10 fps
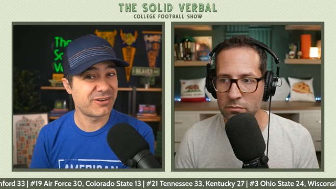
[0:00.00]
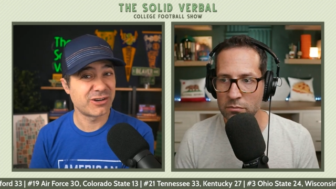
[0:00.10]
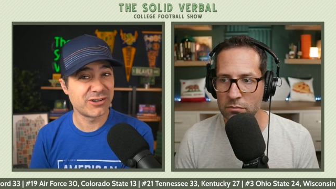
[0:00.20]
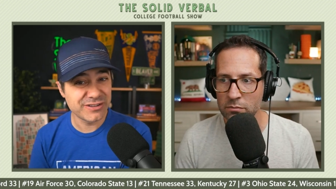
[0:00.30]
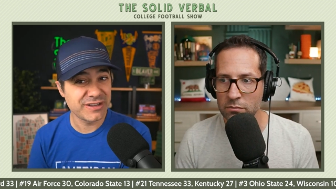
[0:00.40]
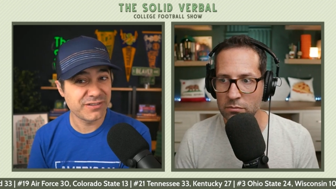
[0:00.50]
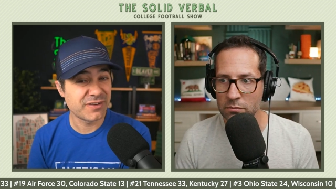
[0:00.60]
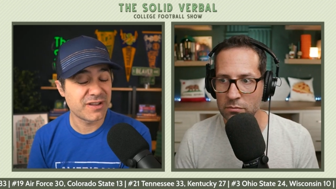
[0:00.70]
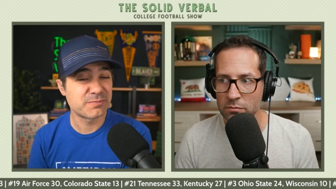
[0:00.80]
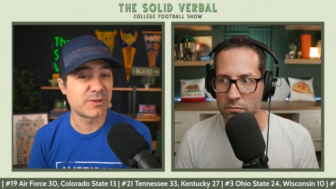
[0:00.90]
Speaker 1: a good
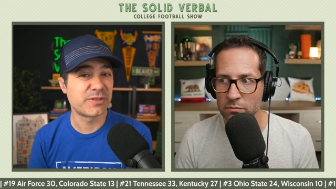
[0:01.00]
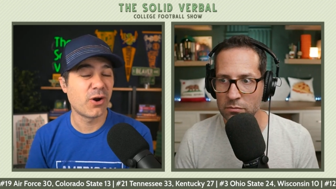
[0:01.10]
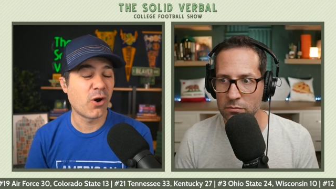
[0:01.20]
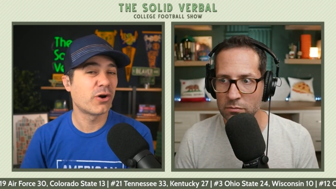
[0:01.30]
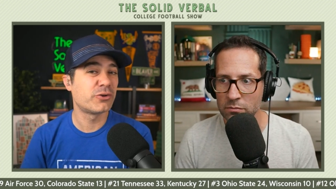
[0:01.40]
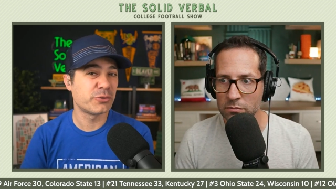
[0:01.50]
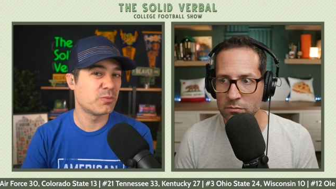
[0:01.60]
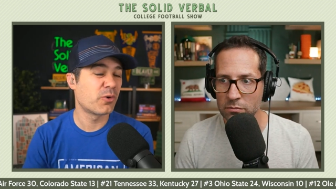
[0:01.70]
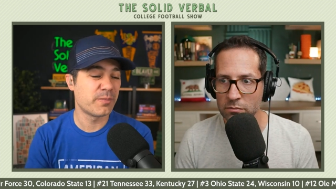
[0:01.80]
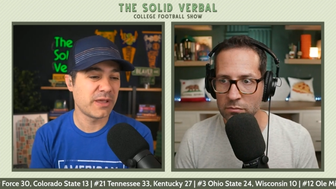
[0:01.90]
defense, but they are doing more
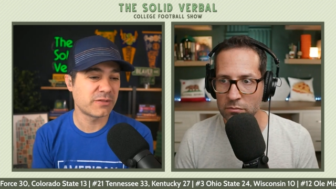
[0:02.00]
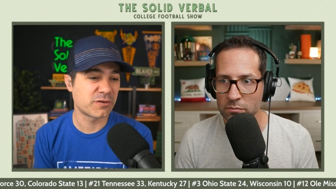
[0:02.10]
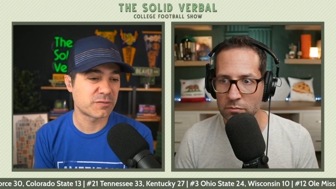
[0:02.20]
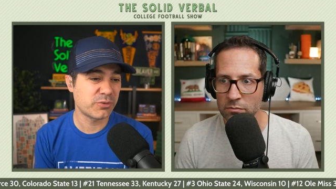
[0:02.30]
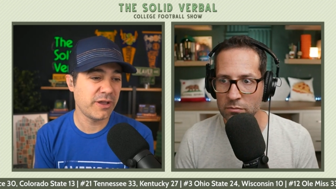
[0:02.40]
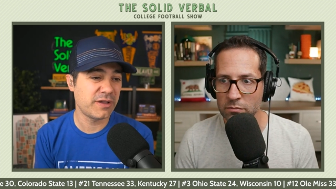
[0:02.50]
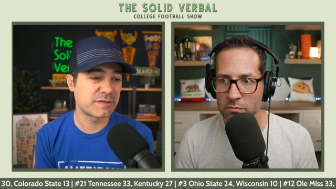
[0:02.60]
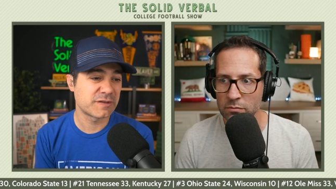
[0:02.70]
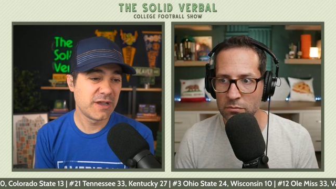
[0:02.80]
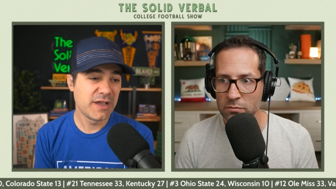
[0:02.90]
to make those plays.
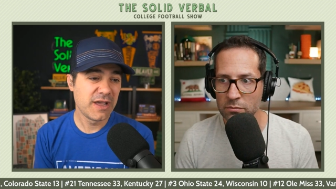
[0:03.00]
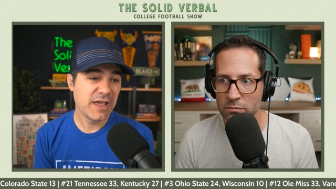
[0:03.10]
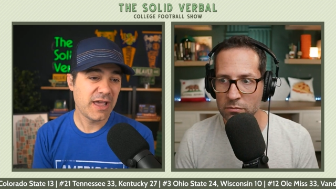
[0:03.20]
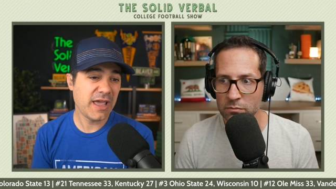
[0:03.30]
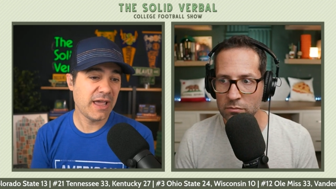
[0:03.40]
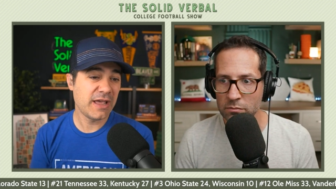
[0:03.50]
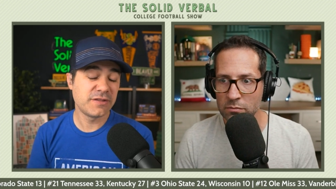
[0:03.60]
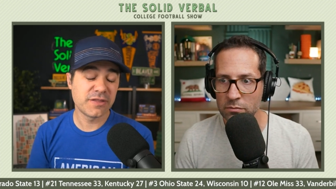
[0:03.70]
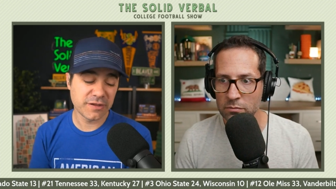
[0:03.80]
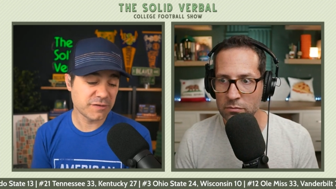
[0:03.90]
And
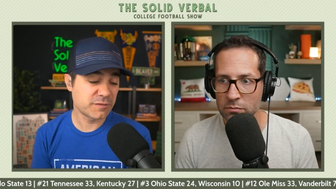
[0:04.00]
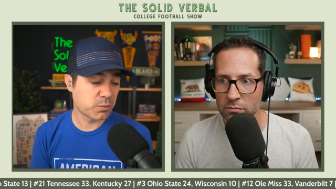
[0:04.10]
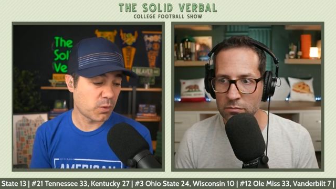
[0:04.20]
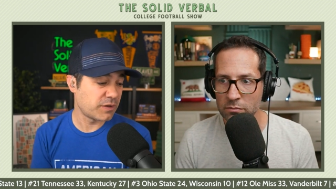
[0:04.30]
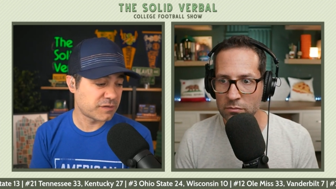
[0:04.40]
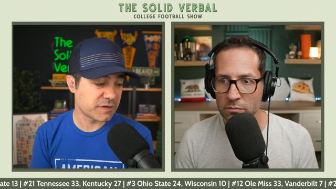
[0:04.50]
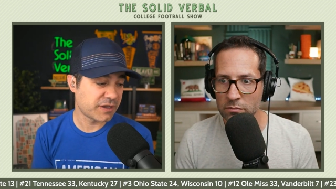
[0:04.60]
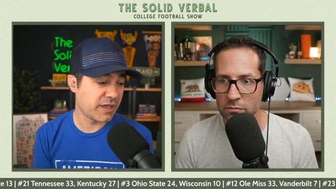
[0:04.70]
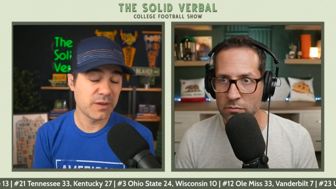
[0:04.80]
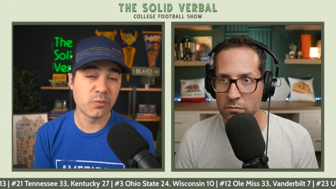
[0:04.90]
this was a
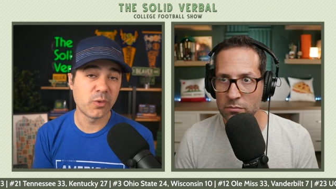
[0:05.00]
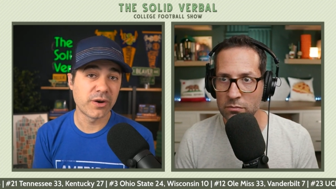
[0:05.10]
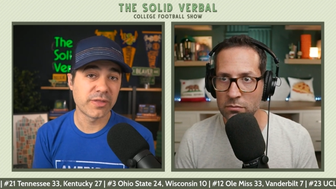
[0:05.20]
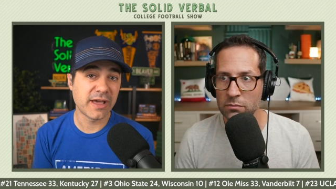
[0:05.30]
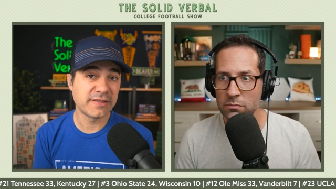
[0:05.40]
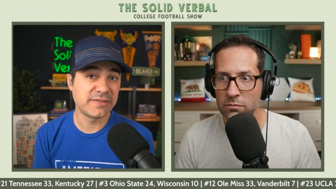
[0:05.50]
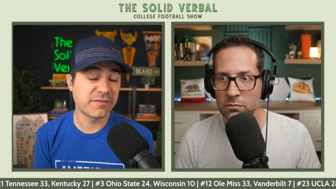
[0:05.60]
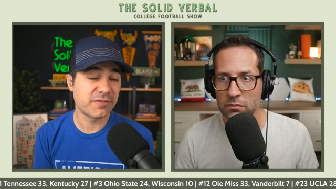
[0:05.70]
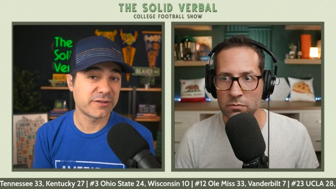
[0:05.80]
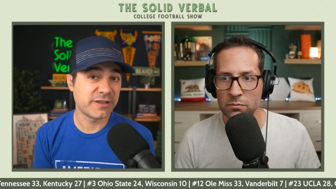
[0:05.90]
game where that
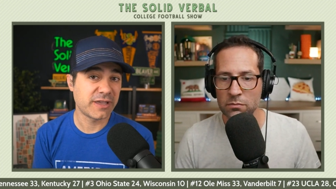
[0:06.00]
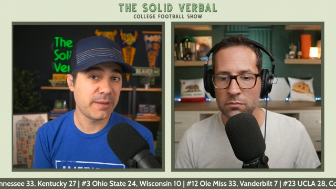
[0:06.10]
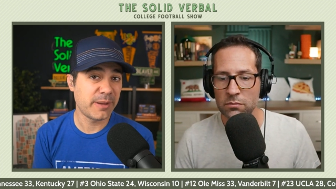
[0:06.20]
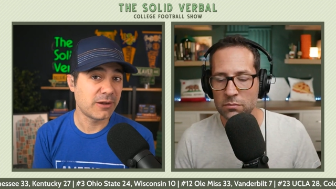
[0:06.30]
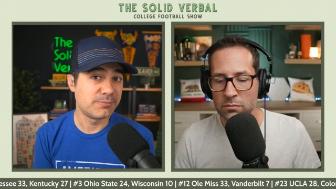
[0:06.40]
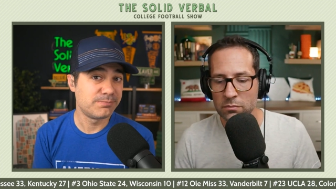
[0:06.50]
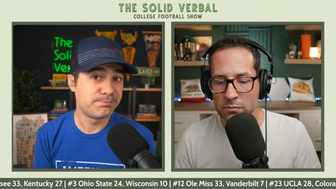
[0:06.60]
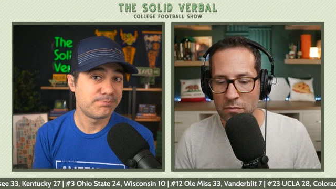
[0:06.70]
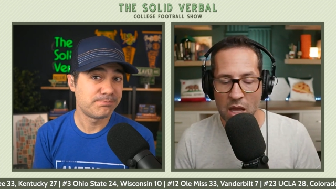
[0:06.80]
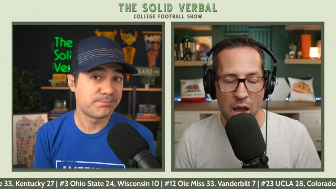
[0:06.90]
definitely
Speaker 2: came
Speaker 1: out.
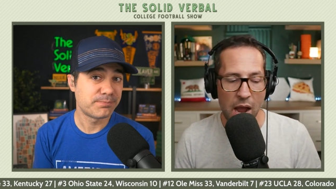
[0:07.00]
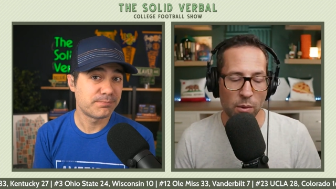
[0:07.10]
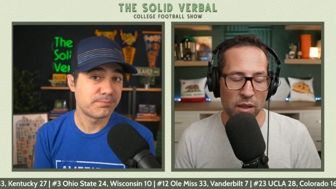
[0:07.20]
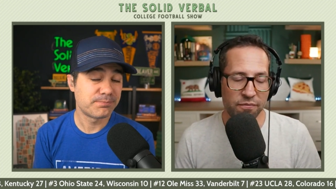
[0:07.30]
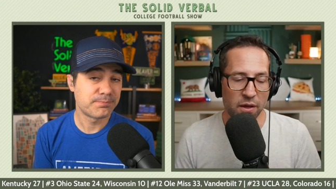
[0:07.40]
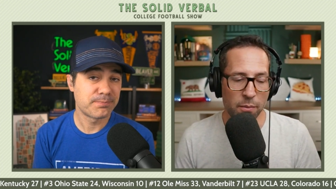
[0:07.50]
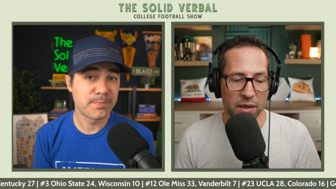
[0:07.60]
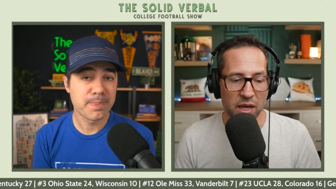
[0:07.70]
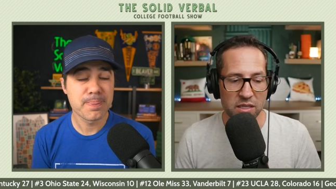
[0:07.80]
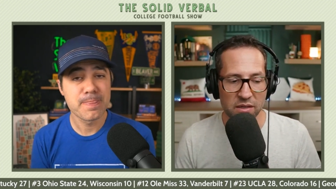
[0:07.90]
Speaker 2: I really felt
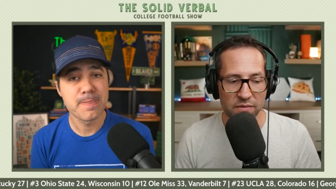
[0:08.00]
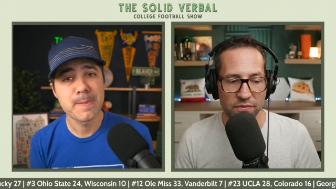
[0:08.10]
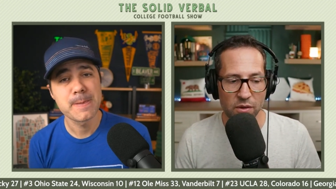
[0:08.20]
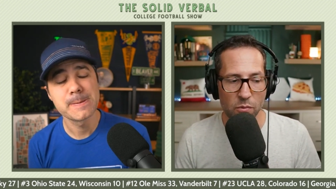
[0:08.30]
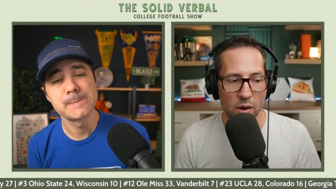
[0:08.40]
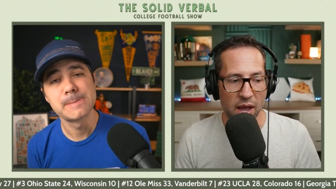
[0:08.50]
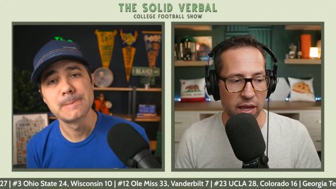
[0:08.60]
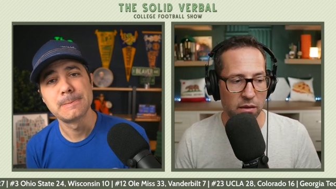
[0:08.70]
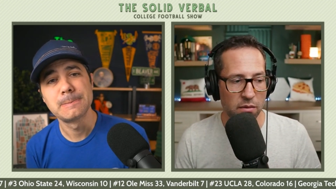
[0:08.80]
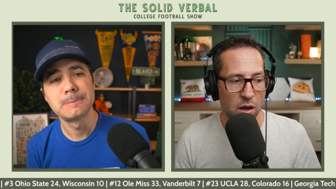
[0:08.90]
because of the
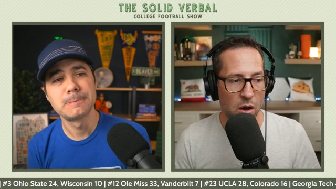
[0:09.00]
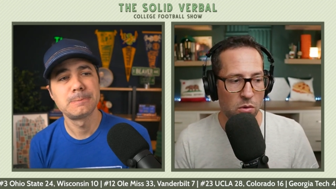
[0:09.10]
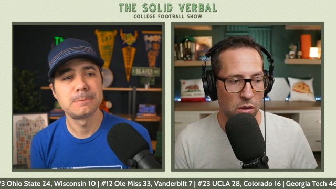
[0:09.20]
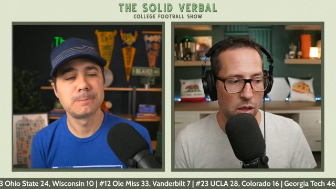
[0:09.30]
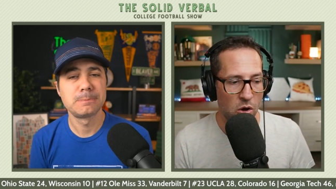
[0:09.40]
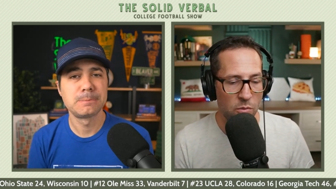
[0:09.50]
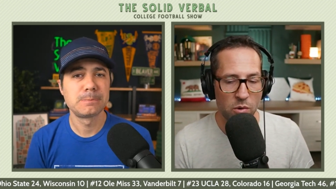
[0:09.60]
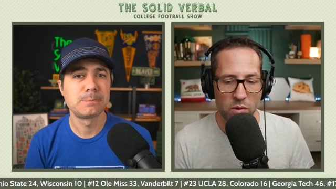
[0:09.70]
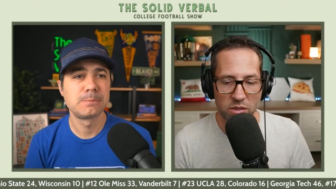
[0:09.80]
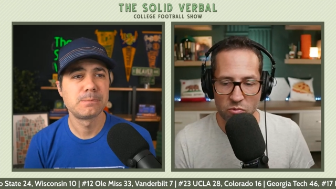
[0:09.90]
way Oklahoma
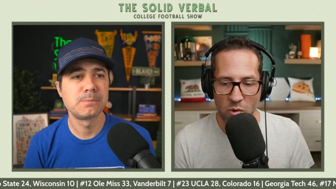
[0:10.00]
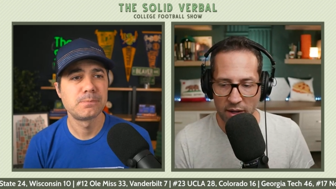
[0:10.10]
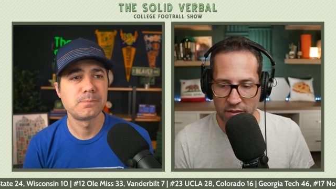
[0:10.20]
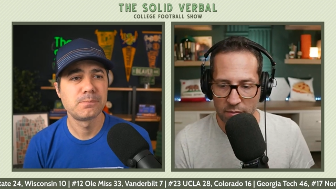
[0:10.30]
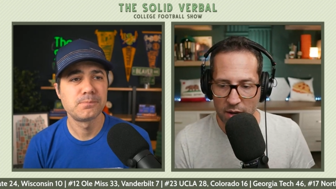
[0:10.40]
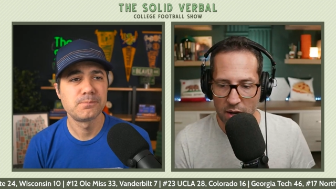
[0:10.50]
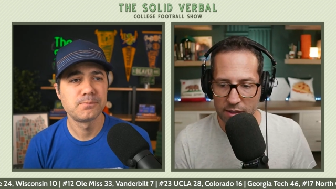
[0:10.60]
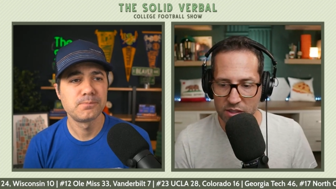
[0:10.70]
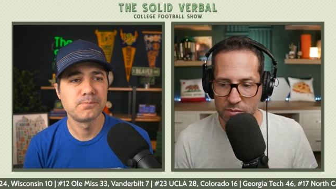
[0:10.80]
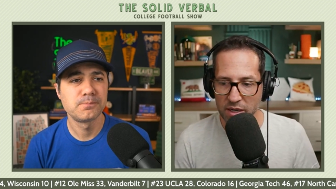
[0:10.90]
was running the ball,
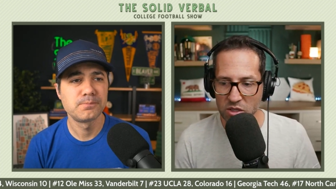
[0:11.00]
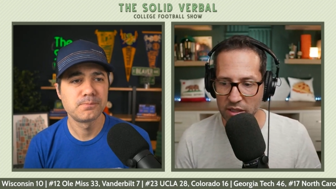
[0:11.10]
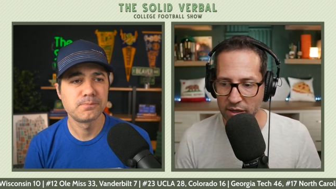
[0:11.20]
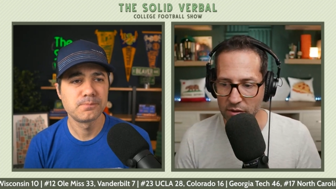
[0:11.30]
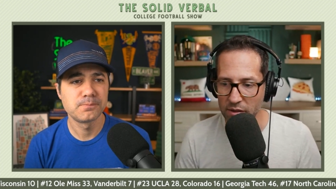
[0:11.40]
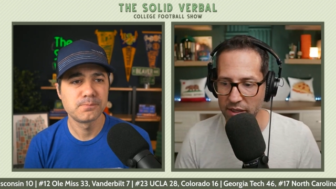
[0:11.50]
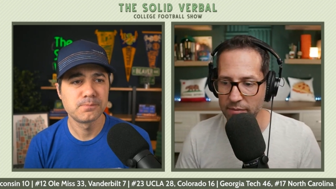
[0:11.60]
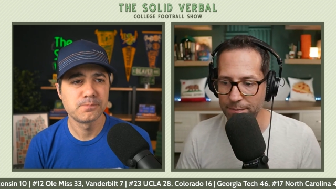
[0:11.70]
especially early,